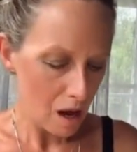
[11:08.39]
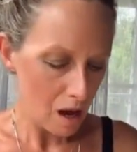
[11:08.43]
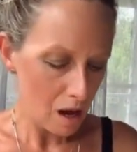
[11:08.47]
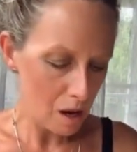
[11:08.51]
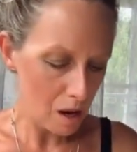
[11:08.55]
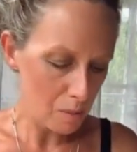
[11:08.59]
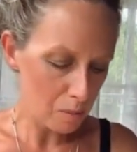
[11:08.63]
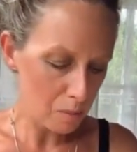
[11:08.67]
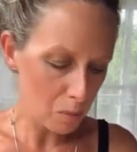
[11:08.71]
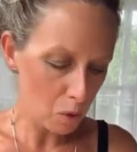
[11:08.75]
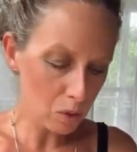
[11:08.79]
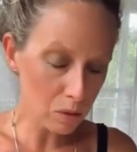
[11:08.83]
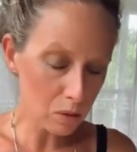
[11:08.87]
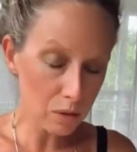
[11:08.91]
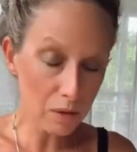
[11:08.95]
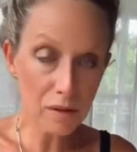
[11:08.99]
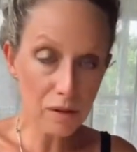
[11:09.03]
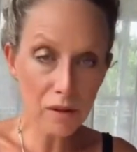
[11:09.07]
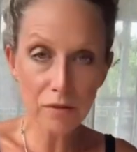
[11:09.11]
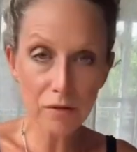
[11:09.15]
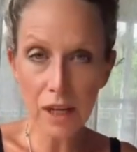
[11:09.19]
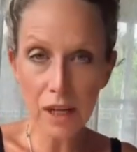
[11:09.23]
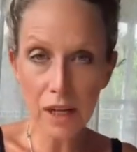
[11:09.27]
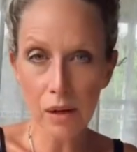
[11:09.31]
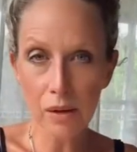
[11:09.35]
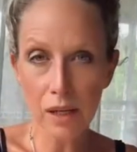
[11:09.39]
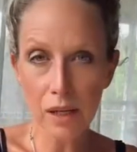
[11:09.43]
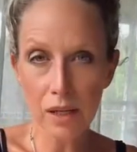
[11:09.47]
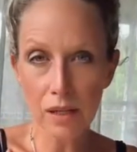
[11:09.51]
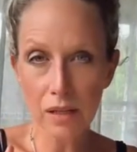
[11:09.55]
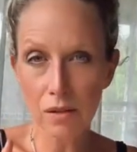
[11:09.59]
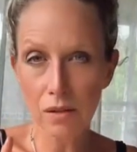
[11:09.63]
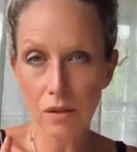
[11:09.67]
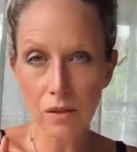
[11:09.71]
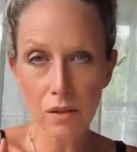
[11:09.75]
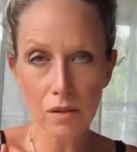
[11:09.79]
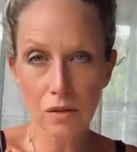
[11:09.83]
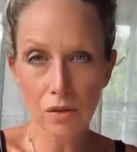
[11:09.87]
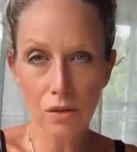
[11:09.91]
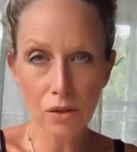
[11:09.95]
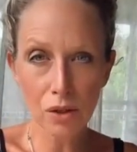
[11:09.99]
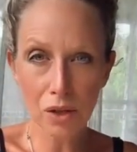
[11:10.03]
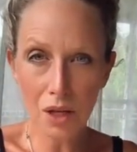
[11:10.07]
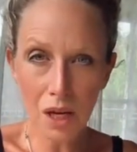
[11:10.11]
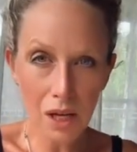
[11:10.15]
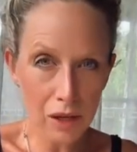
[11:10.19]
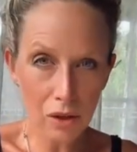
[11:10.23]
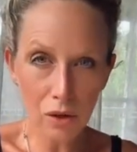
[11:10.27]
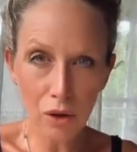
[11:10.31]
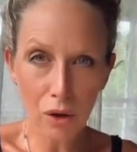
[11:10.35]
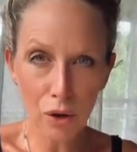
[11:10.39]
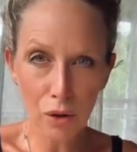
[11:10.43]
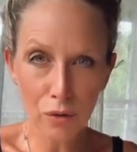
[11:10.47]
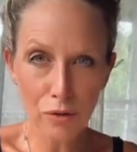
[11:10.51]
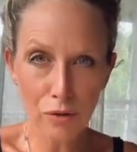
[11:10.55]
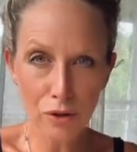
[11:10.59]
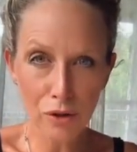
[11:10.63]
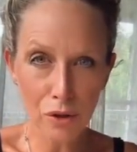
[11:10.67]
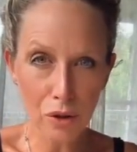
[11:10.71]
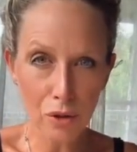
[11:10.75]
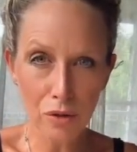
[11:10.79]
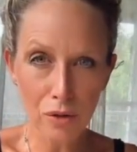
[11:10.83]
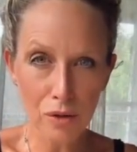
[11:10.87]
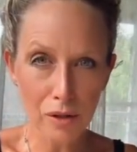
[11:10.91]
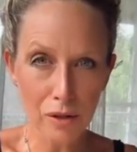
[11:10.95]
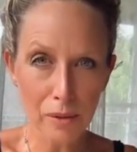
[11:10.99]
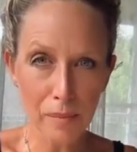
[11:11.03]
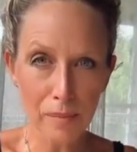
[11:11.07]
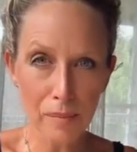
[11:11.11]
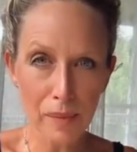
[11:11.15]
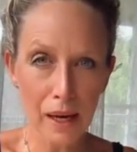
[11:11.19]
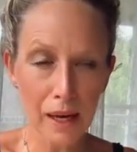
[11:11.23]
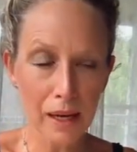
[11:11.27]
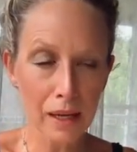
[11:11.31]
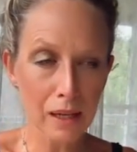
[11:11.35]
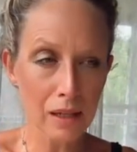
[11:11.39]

All of the flower essences, you cannot overdose them.